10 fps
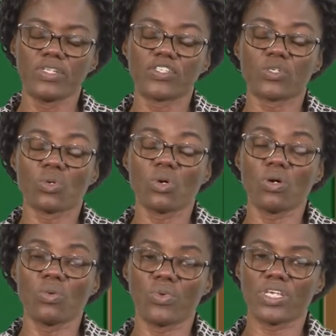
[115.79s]

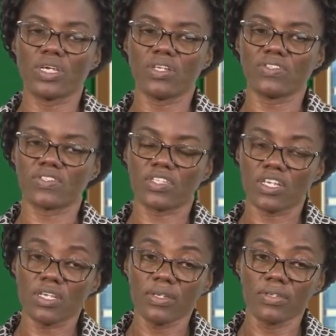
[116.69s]
So we can
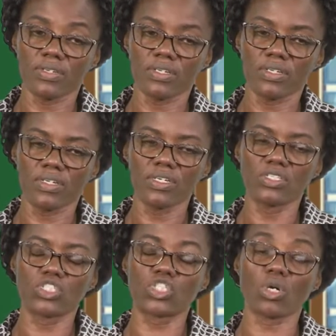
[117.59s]
say,
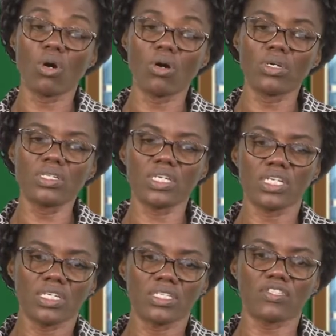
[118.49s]
John
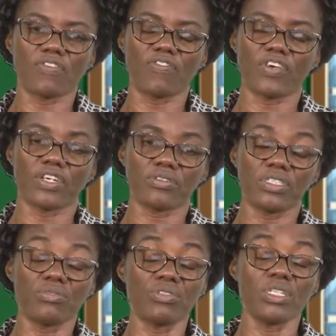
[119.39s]
is
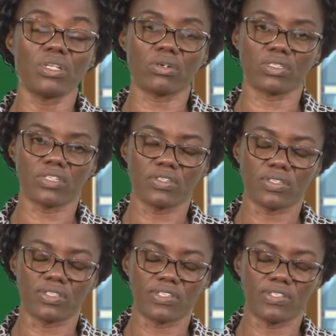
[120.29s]
very reluctant